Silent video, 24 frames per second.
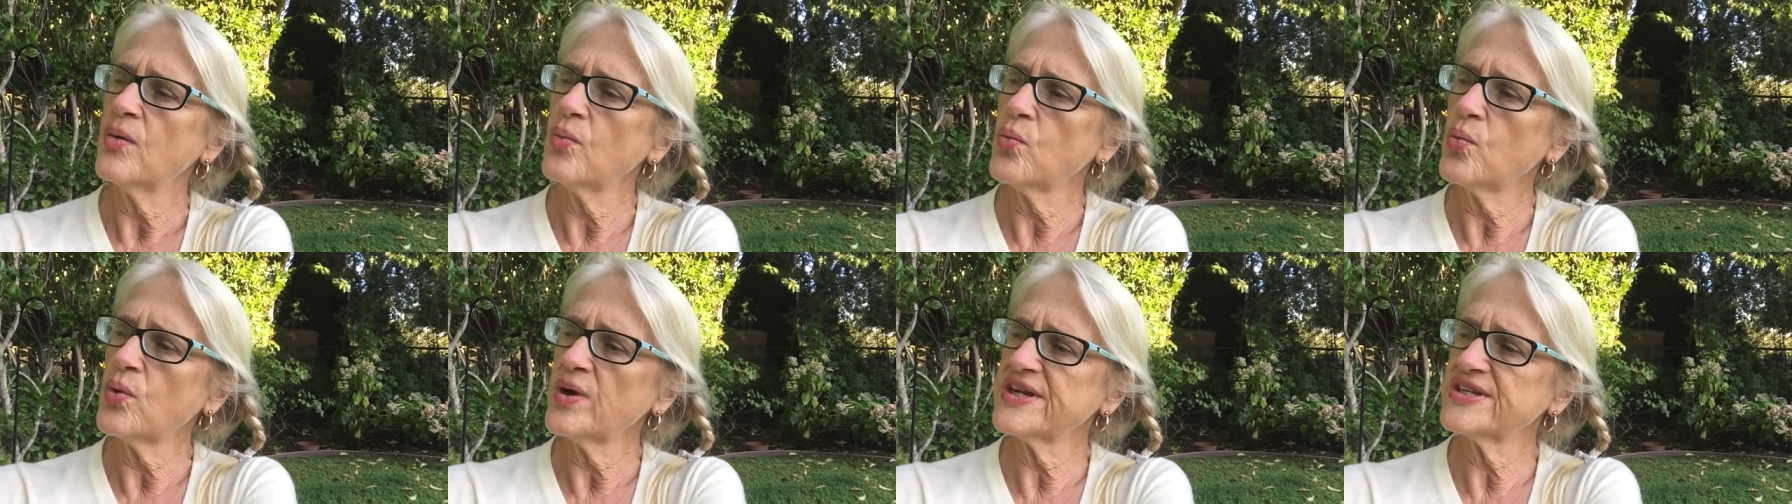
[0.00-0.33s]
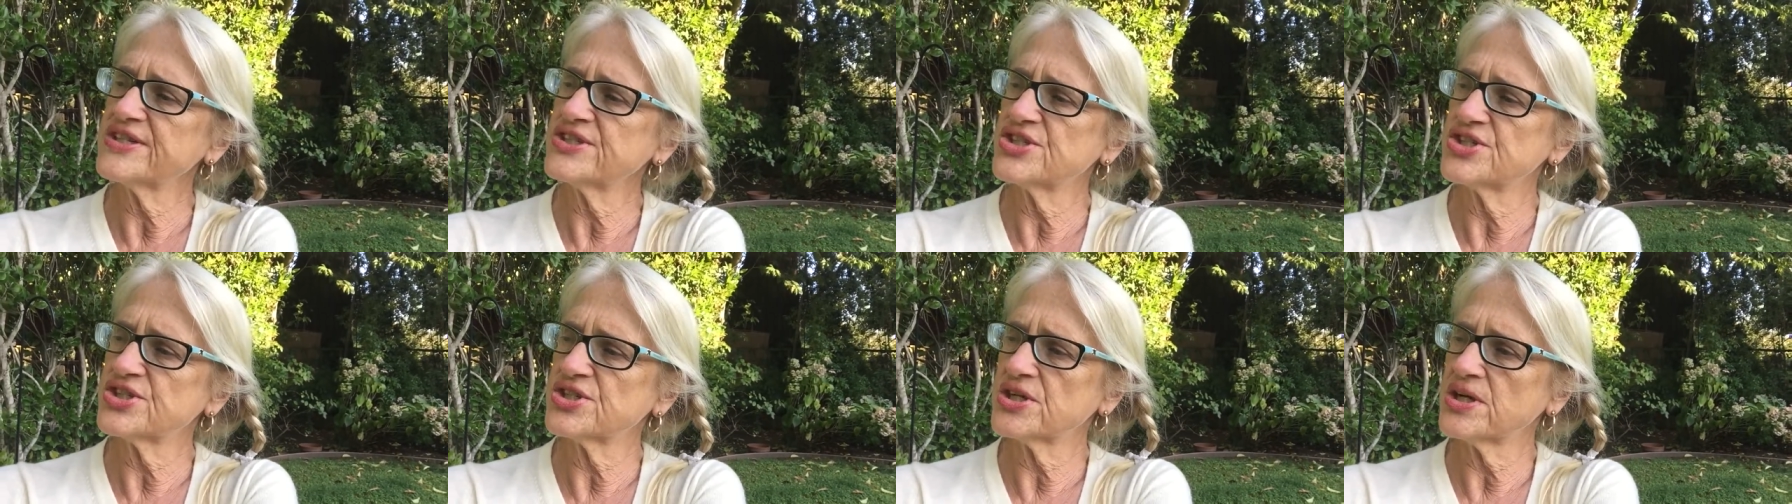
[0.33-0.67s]

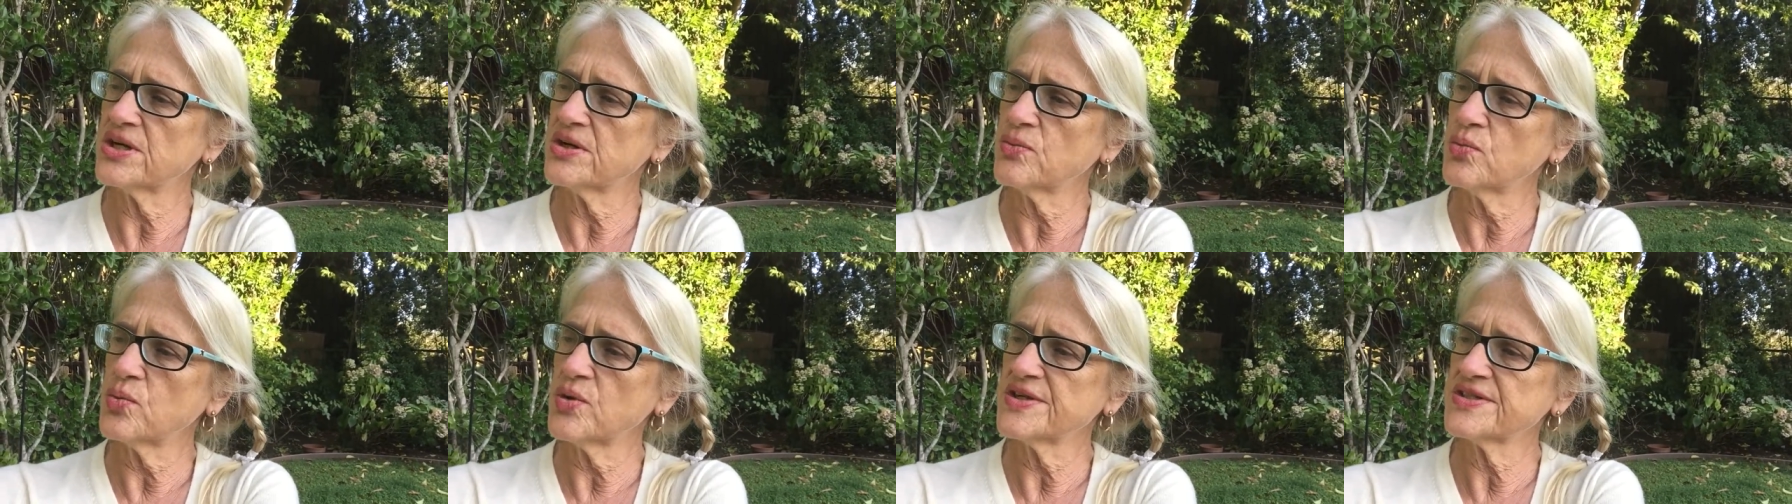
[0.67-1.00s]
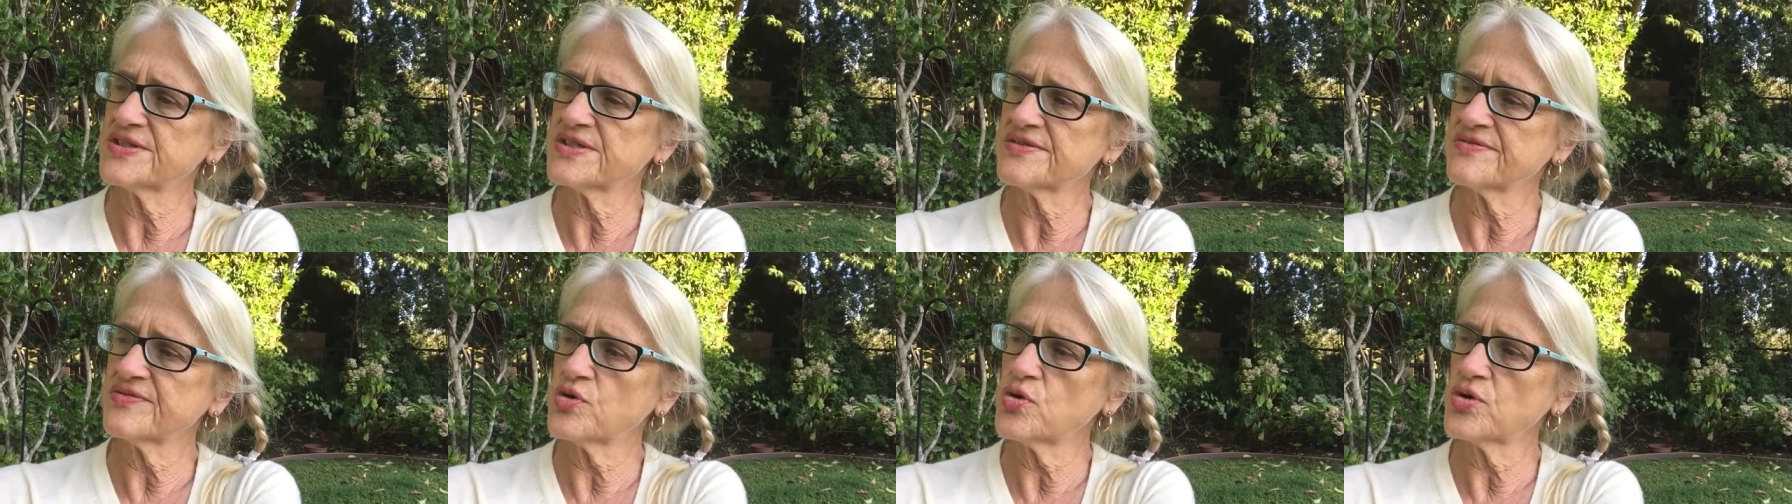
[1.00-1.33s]
which
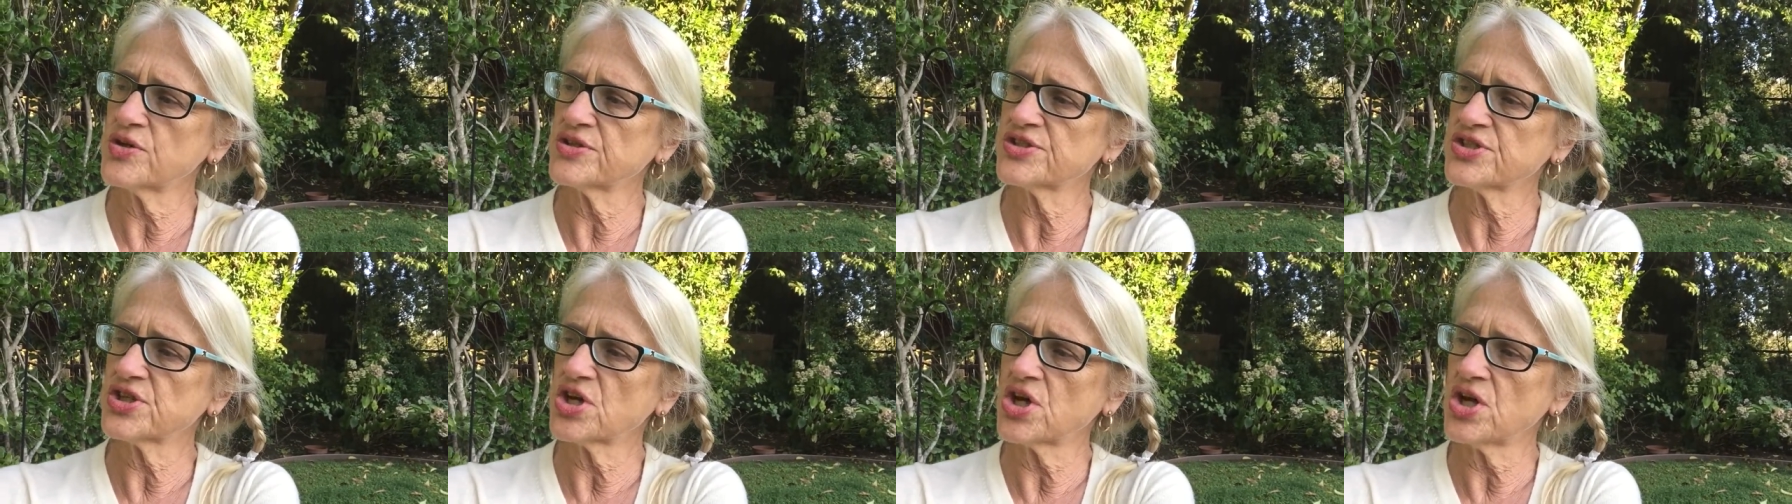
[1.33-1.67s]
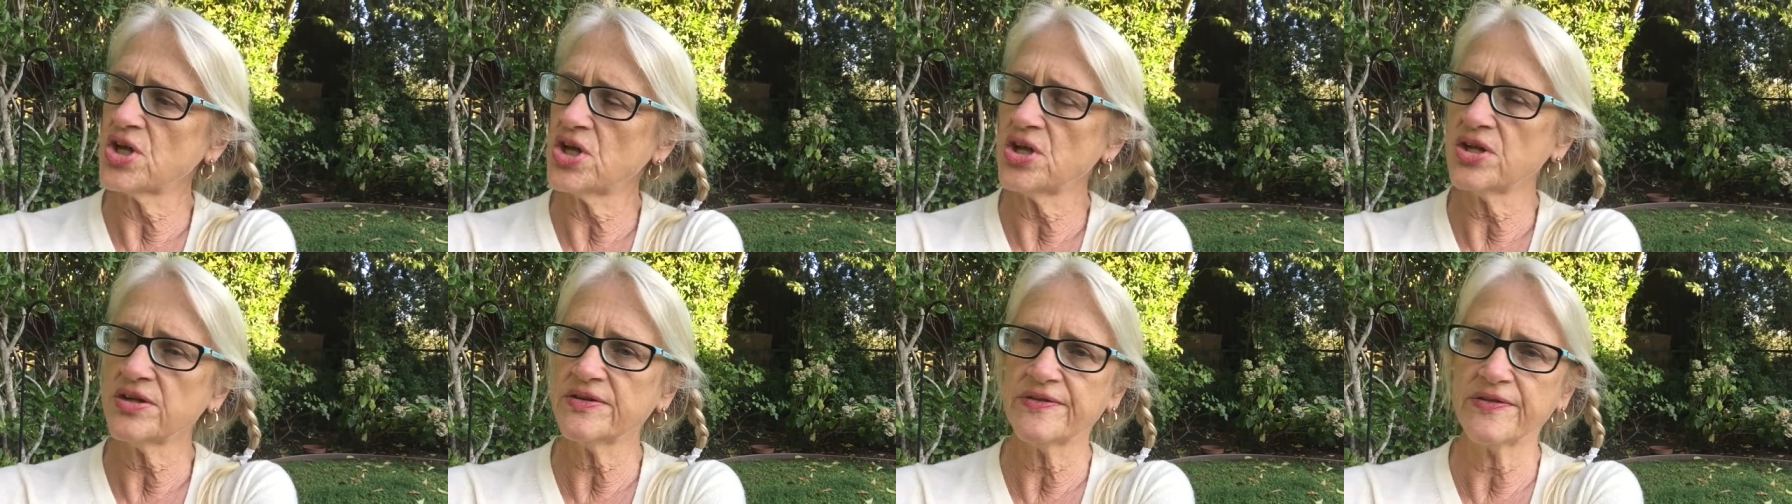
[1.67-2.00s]
was, of course,
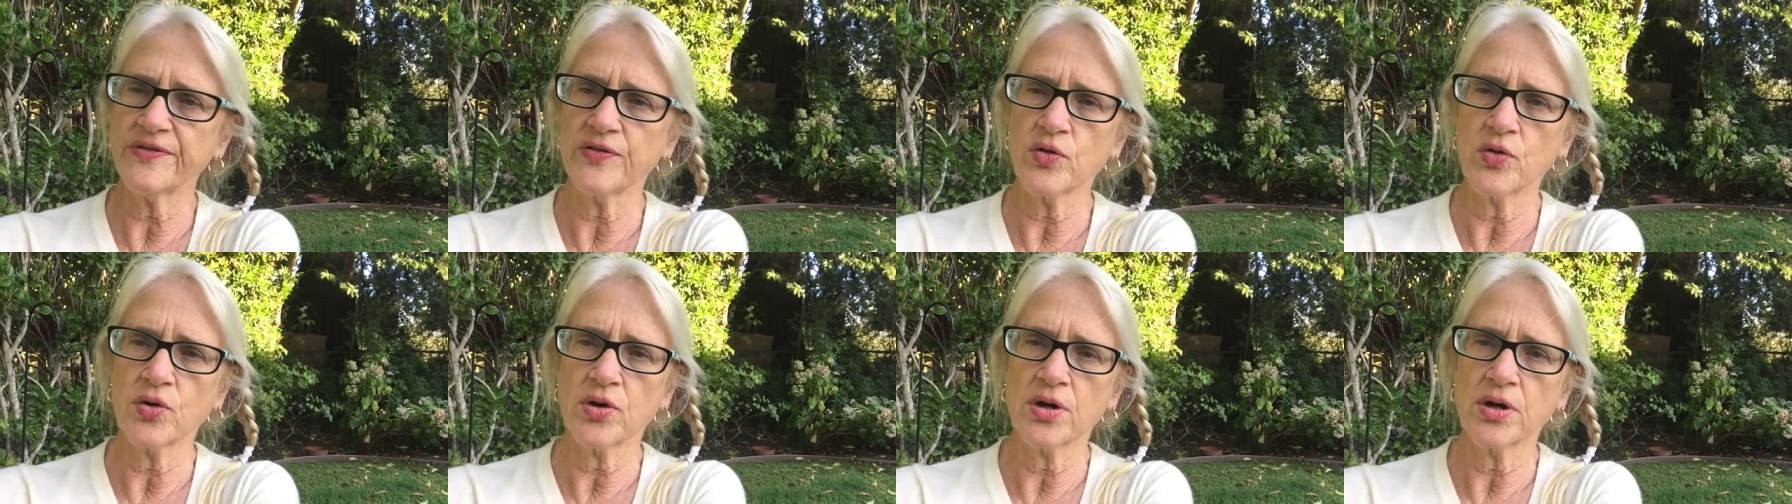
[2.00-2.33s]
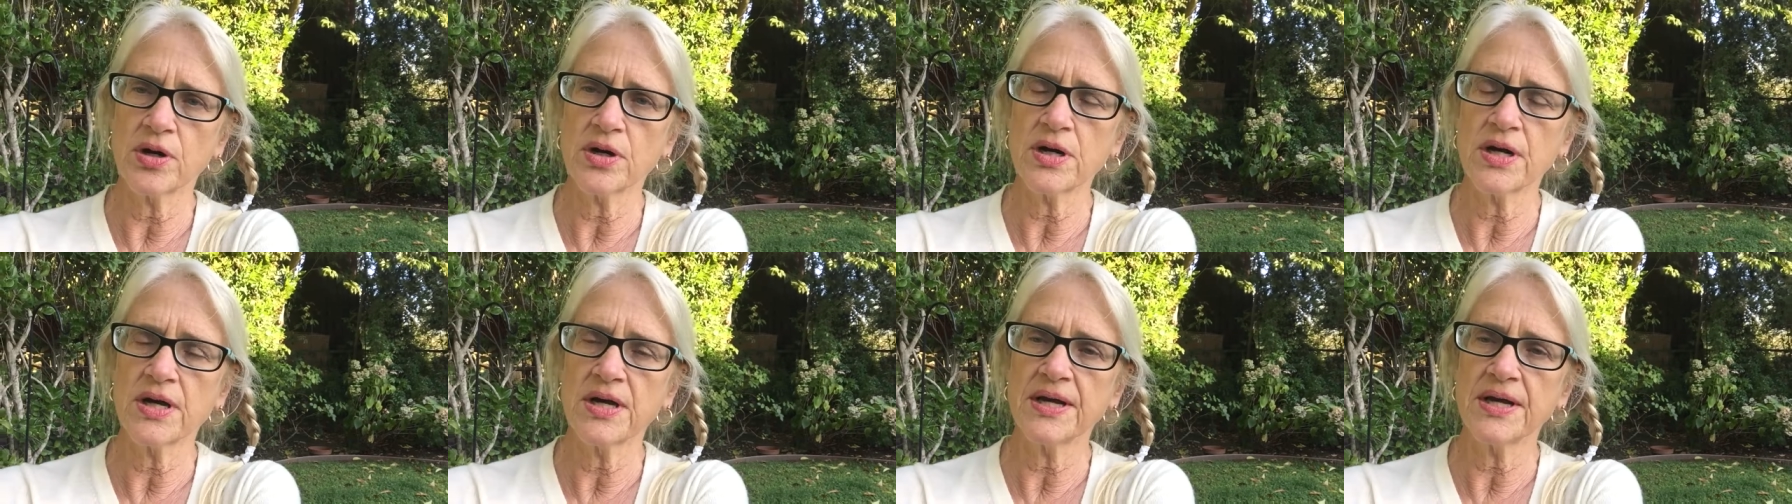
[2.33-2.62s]
called for.